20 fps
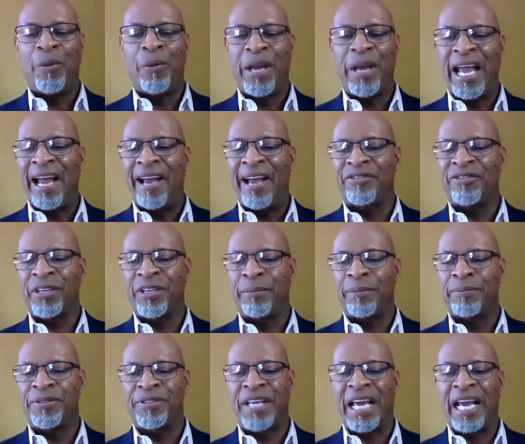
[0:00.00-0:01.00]
we have
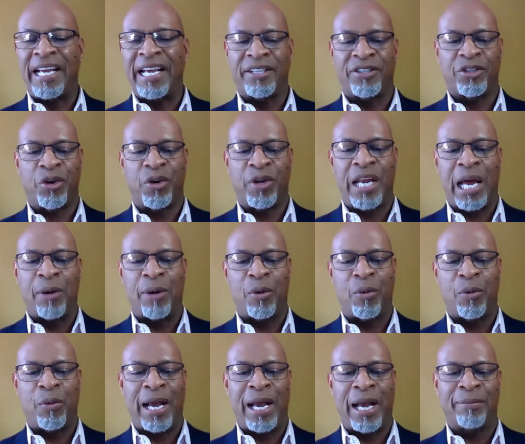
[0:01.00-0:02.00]
some sites on our
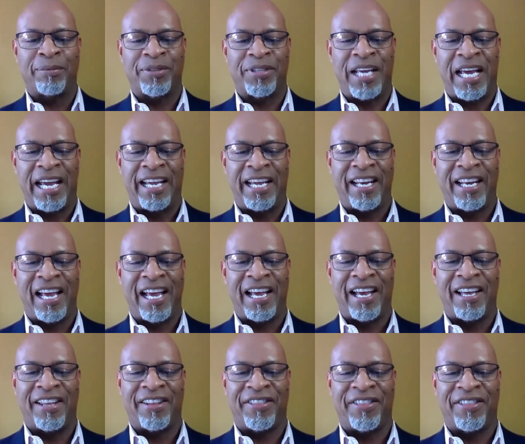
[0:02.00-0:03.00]
website.
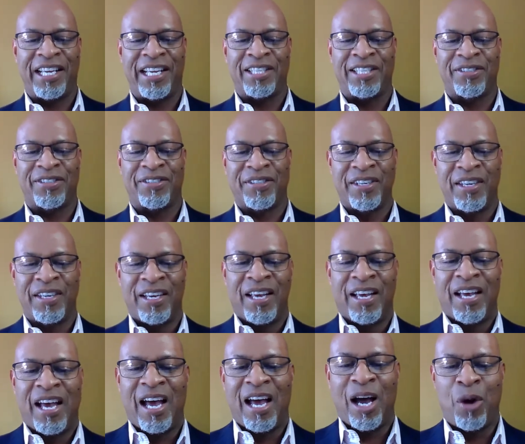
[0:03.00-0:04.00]
Uh, I think it's
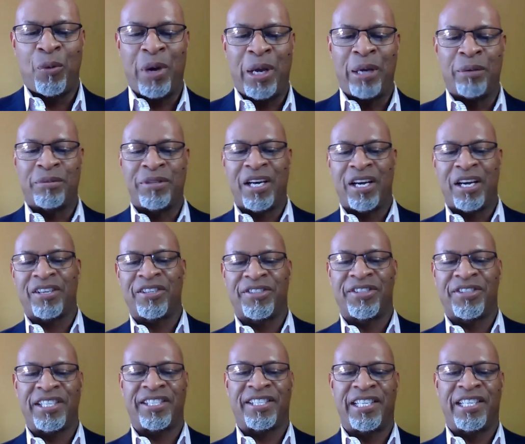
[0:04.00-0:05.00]
uh, William Tucker
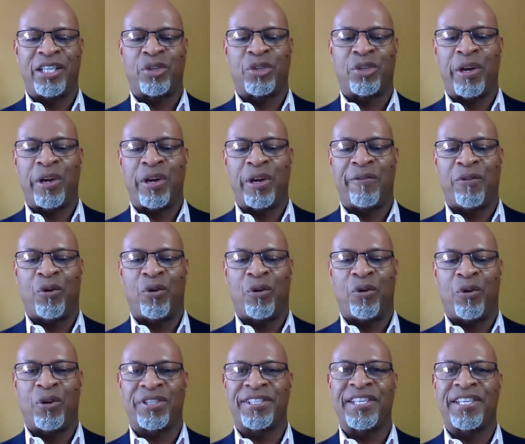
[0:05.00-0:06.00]
sixteen
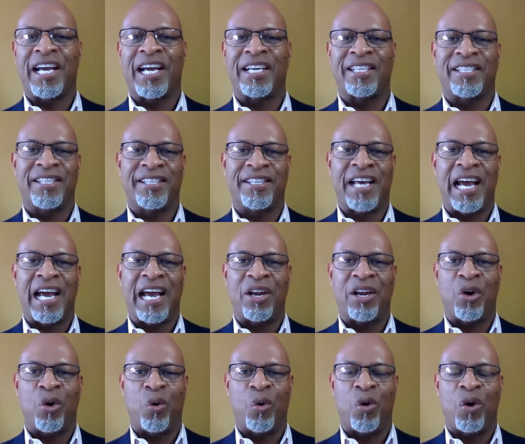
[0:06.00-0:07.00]
twenty-four Society dot
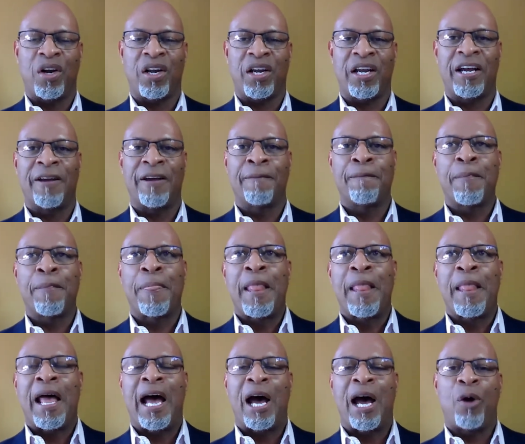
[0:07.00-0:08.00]
org.
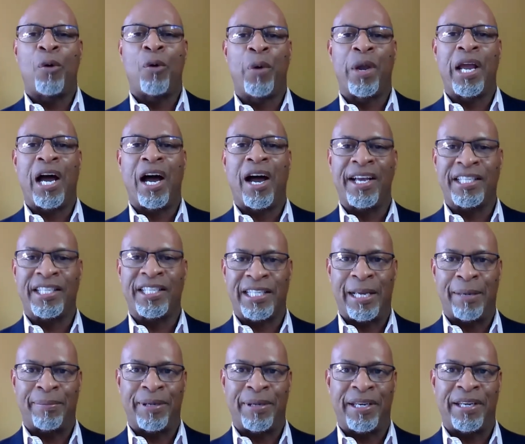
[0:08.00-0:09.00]
Uh, we are
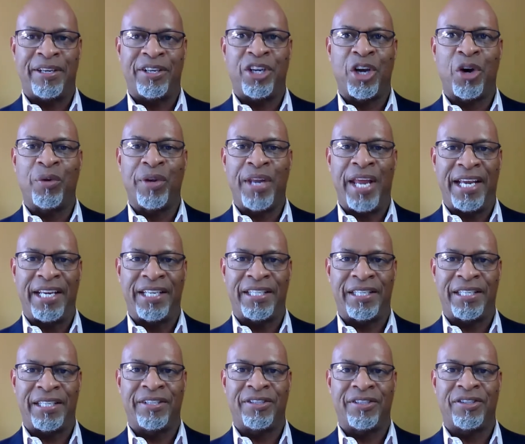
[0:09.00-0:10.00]
accepting
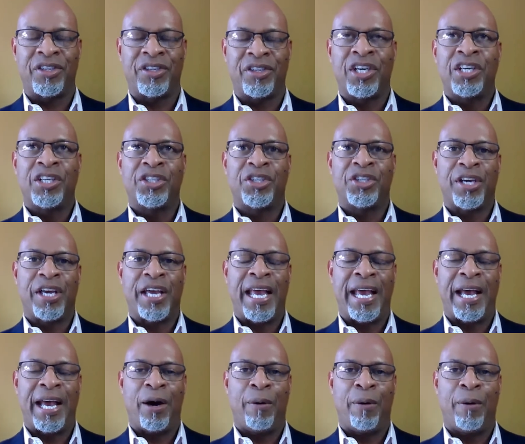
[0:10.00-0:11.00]
donations to
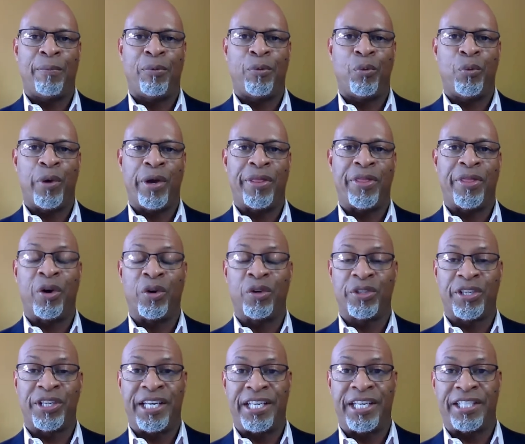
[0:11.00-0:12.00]
help with those
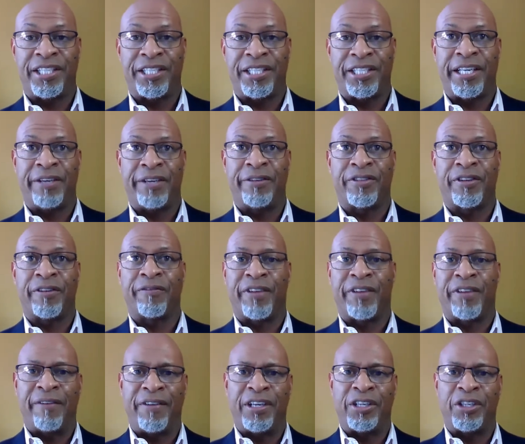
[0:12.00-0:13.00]
initiatives of
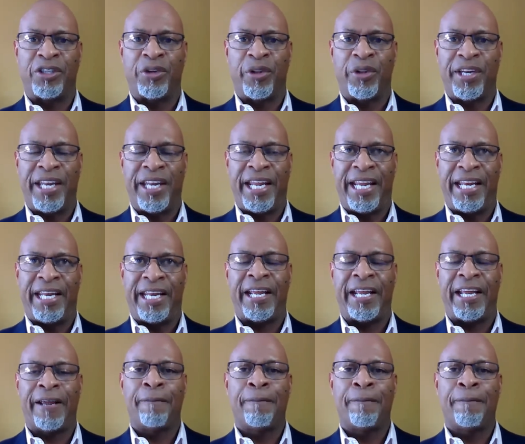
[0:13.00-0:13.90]
giving to the needy,